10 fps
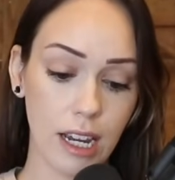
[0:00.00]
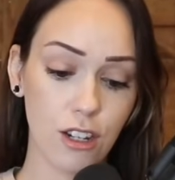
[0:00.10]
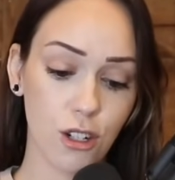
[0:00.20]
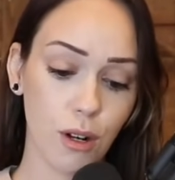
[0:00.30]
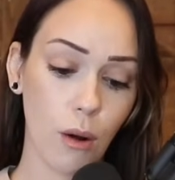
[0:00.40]

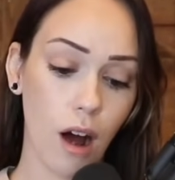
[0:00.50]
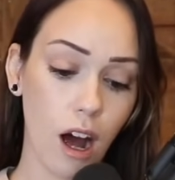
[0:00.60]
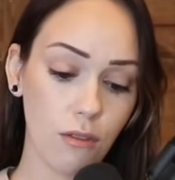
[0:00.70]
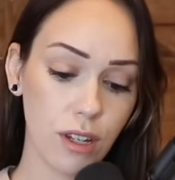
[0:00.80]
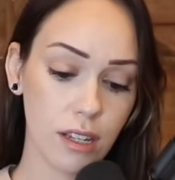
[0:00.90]
It showed how
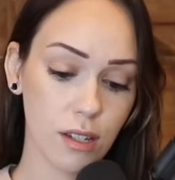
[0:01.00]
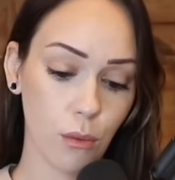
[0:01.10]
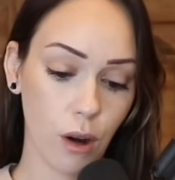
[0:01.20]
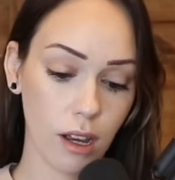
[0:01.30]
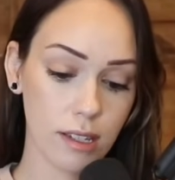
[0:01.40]
obvious it
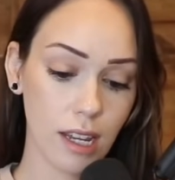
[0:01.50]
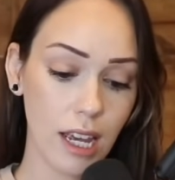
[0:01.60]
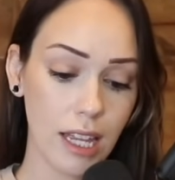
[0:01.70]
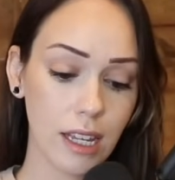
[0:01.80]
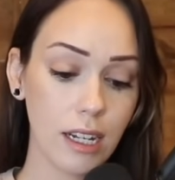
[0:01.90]
was
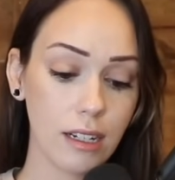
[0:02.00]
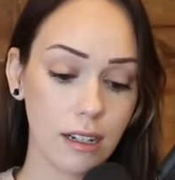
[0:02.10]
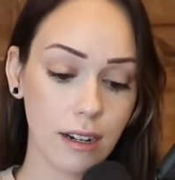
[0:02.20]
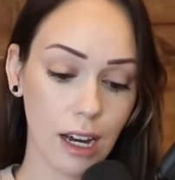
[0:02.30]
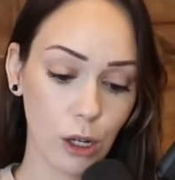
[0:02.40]
that he
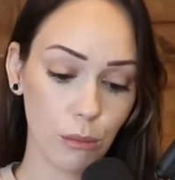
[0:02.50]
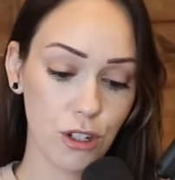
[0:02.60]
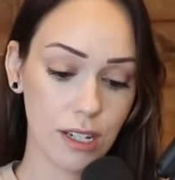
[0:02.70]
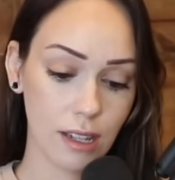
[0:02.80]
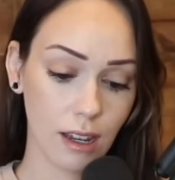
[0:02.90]
needed help,
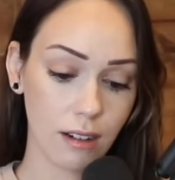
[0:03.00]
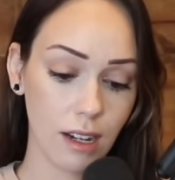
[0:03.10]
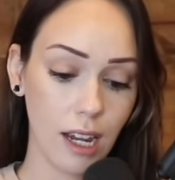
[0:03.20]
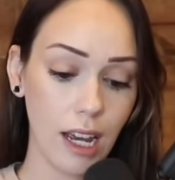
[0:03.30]
she said,